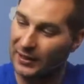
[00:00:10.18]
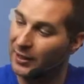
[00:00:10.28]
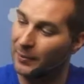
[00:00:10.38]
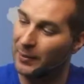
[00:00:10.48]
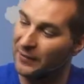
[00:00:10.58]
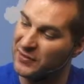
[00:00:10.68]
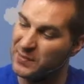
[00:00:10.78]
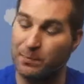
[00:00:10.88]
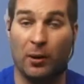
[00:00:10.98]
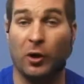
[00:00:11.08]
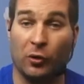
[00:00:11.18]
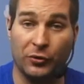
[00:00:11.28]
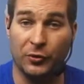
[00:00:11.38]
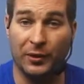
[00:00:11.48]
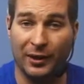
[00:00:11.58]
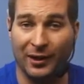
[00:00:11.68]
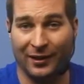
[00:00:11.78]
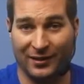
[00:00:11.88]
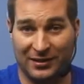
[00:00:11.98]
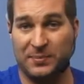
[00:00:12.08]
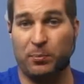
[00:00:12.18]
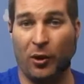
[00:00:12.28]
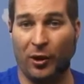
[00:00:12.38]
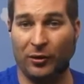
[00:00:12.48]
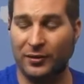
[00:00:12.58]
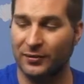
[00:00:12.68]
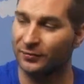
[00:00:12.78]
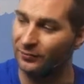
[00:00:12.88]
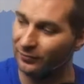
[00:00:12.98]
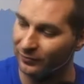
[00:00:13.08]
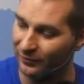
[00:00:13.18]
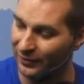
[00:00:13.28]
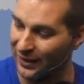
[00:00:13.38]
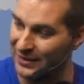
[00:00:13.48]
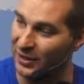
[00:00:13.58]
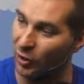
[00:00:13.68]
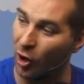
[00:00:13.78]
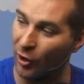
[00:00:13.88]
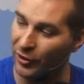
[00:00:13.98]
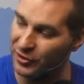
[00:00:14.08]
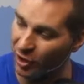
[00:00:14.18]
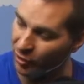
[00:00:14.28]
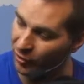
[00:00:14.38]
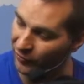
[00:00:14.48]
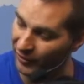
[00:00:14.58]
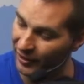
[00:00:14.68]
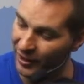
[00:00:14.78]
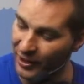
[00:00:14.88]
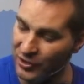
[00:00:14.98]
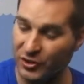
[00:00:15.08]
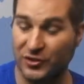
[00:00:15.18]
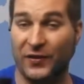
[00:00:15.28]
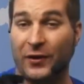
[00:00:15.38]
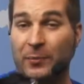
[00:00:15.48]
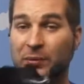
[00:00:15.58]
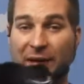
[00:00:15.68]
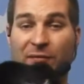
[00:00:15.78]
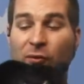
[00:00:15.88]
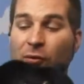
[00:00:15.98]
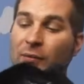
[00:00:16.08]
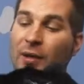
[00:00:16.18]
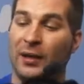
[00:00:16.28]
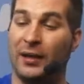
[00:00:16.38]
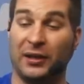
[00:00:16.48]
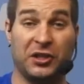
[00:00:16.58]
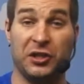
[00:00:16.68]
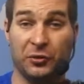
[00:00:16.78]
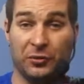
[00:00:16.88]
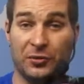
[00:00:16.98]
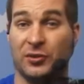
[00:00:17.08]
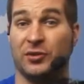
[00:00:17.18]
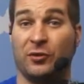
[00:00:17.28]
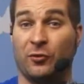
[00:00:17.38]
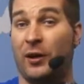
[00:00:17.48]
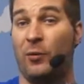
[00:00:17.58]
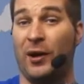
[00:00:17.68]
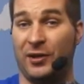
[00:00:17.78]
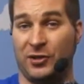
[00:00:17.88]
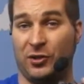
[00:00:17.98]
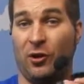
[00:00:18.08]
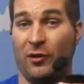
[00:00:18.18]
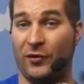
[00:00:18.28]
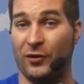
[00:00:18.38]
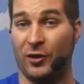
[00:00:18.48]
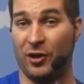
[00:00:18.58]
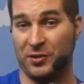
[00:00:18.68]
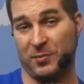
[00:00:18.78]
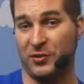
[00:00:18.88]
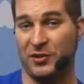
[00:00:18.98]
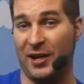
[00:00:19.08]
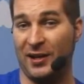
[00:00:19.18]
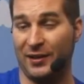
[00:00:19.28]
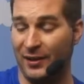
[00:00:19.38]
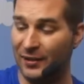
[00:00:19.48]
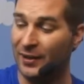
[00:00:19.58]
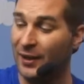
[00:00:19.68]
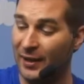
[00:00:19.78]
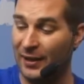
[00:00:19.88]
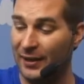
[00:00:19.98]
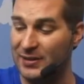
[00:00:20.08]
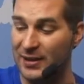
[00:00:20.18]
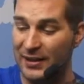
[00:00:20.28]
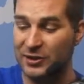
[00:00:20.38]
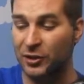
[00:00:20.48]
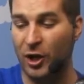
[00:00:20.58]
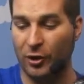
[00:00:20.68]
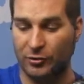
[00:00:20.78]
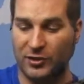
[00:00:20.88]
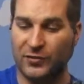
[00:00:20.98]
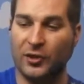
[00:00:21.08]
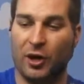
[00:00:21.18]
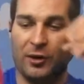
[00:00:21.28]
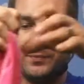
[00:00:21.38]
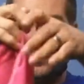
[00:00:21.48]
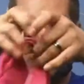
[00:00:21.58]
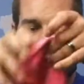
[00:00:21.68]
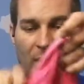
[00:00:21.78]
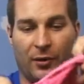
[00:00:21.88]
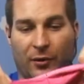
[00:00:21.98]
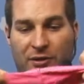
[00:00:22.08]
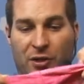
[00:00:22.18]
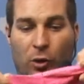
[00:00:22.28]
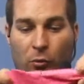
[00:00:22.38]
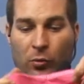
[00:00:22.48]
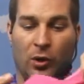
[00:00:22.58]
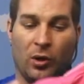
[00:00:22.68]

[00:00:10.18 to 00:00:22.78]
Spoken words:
and a little bit of sparkle to it. Spoiled. Nice little hearts all over it. So it's very playful and cute. So it's a great way to show off your dog's personality. It is a nice little dog dress for your dog. There is no